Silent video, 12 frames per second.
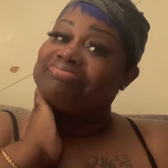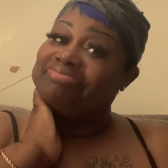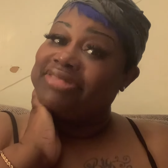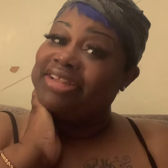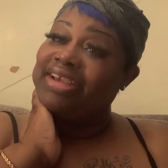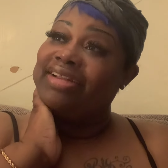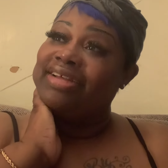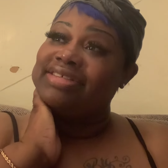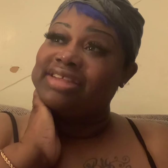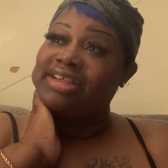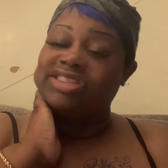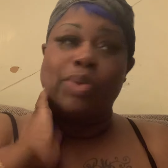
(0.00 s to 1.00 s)
yeah, that's
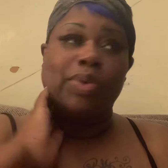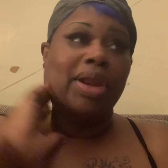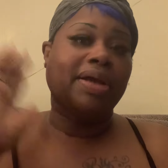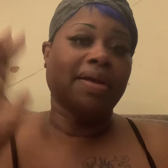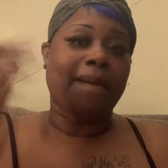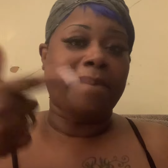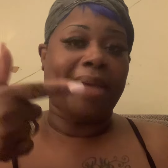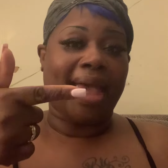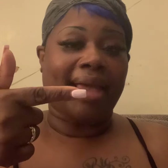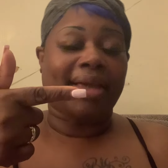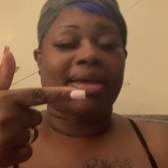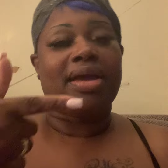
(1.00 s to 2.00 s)
it. So when I come
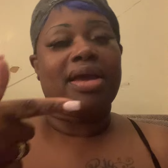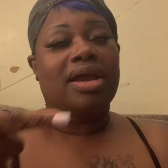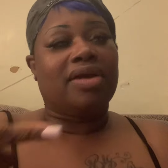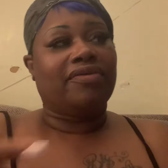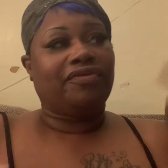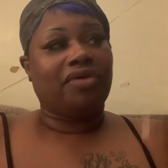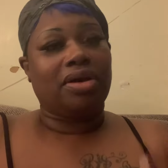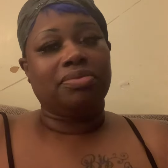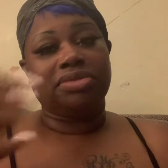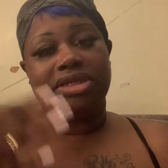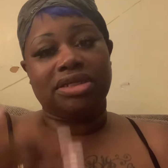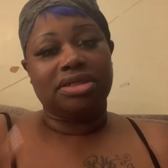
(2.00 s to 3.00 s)
back
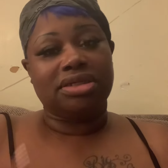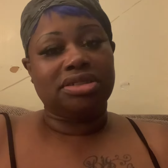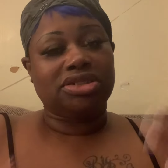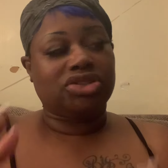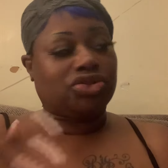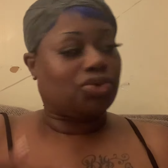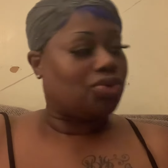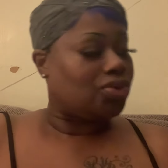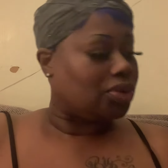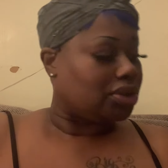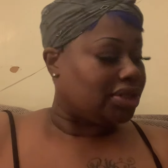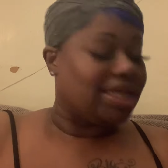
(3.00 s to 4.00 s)
from the
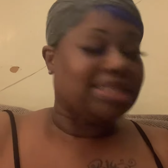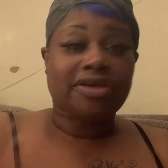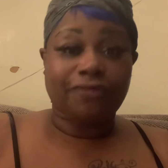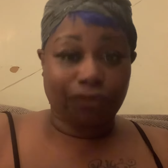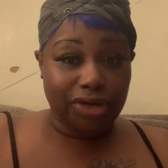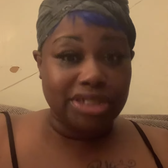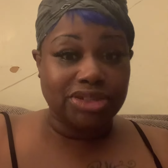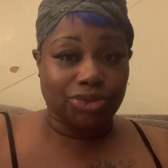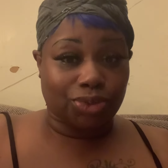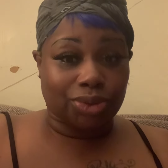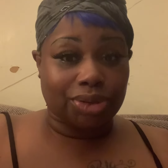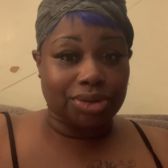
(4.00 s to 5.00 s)
store, it's a free
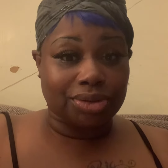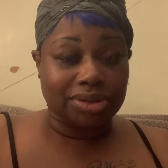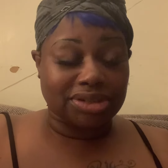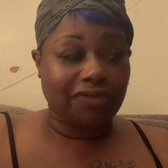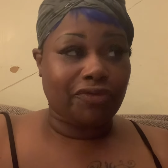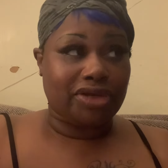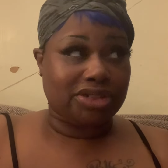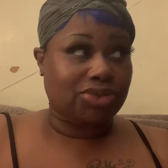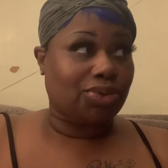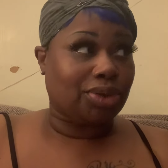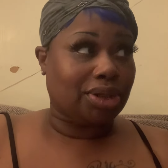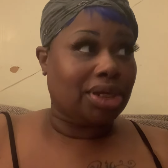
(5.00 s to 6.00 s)
store. It's a free
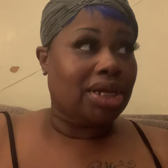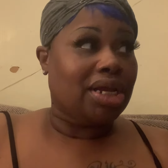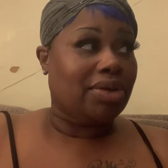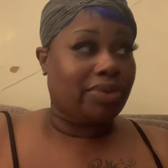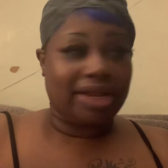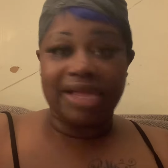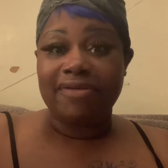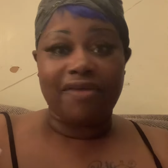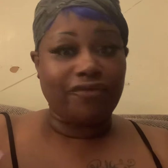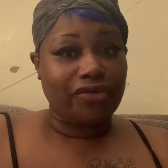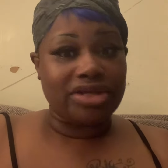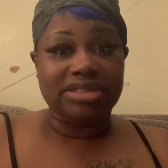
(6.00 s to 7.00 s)
store where they give out
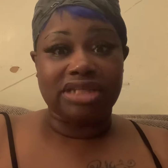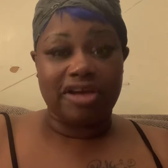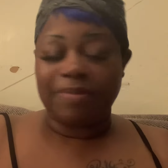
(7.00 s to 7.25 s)
free stuff,